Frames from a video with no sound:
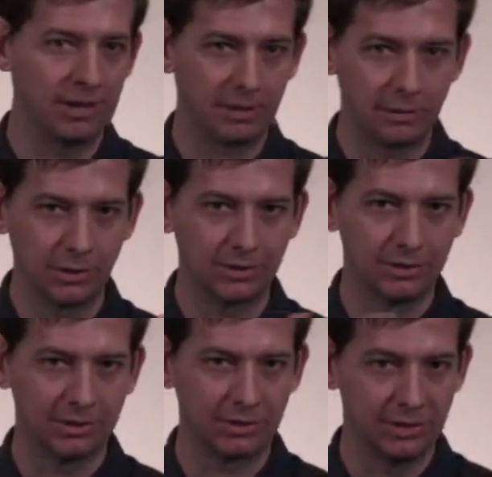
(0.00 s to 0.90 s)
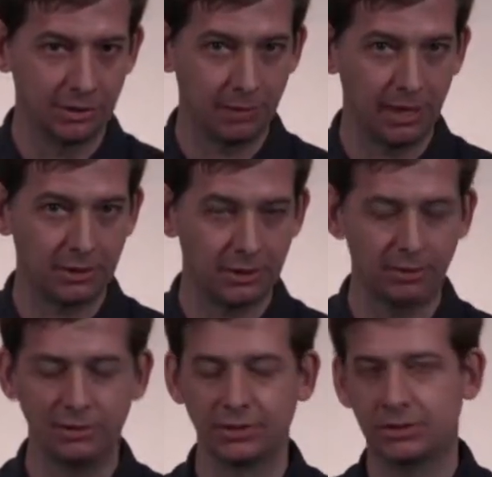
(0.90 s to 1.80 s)
like look at things that are nearby each
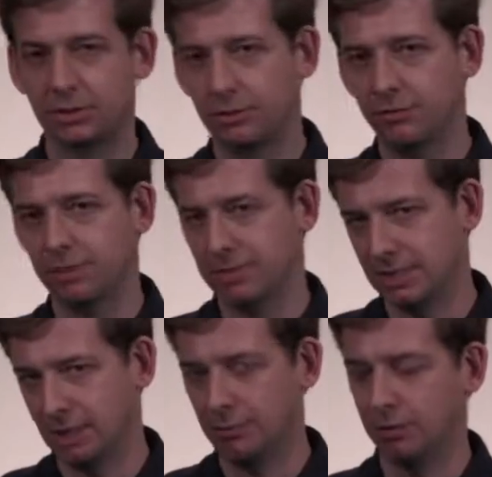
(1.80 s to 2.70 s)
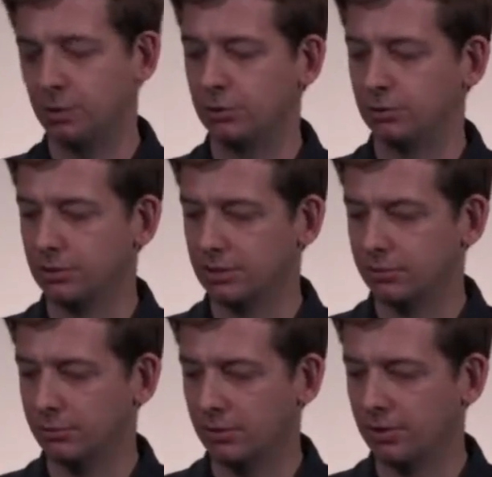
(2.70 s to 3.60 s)
other on the shelf that may not be what you're looking
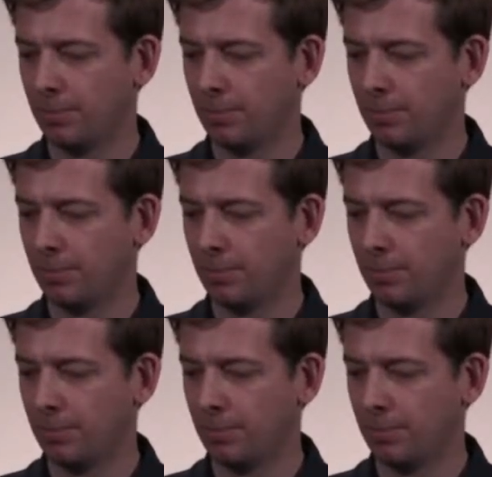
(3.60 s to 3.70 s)
for.